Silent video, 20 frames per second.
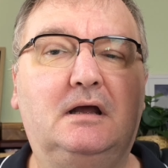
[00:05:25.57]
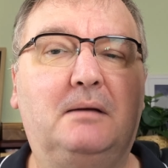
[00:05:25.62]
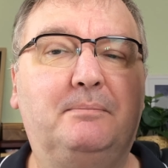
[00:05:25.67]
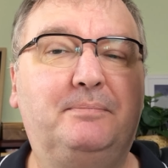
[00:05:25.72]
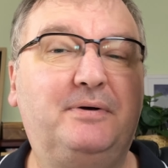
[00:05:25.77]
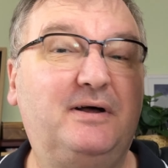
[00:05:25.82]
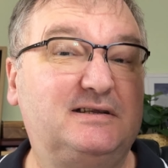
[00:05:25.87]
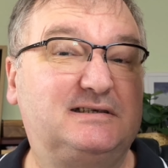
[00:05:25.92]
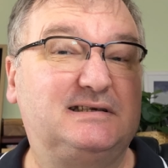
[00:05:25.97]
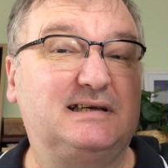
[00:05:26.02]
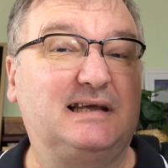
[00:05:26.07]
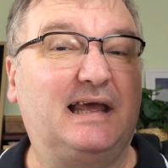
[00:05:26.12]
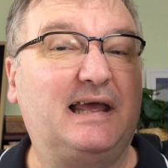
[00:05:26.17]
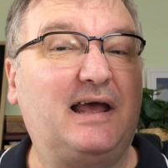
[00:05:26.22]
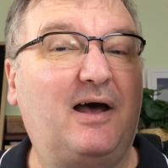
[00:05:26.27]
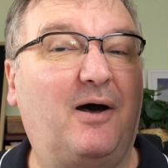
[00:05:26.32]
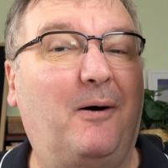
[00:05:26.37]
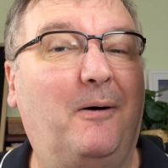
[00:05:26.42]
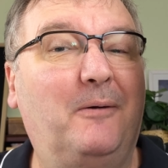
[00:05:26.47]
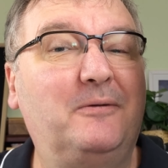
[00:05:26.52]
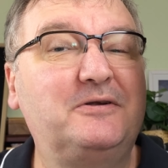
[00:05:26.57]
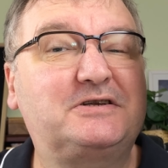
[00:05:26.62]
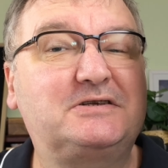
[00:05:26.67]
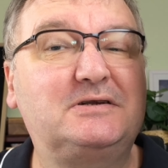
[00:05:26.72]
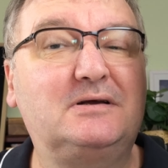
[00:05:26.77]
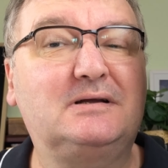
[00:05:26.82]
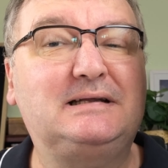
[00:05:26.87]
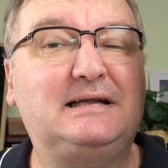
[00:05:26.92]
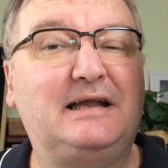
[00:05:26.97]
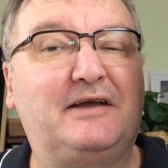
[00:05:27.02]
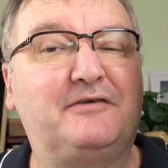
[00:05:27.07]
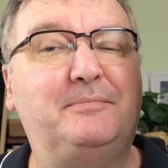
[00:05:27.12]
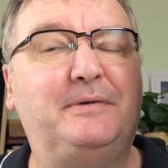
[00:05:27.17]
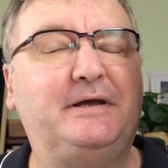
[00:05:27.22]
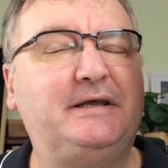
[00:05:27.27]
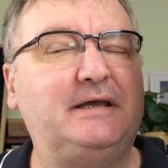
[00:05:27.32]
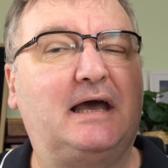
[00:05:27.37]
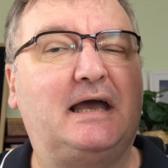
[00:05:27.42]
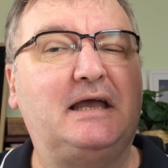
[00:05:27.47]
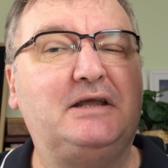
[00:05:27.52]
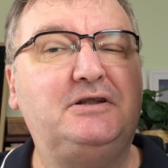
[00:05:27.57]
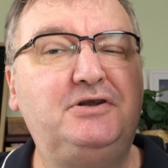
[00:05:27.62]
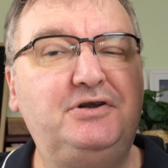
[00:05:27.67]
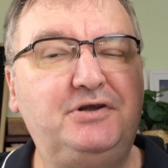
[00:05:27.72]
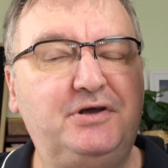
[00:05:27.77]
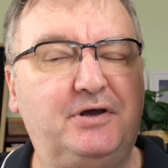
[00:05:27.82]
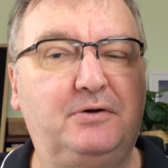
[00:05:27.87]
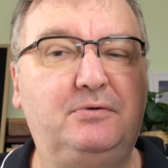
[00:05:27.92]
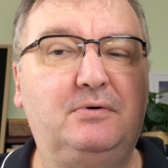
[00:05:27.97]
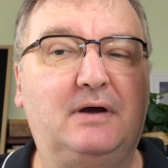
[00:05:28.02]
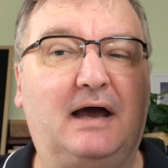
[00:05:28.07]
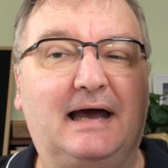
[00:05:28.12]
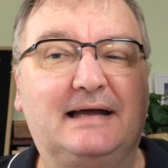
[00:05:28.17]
but it also gave me a new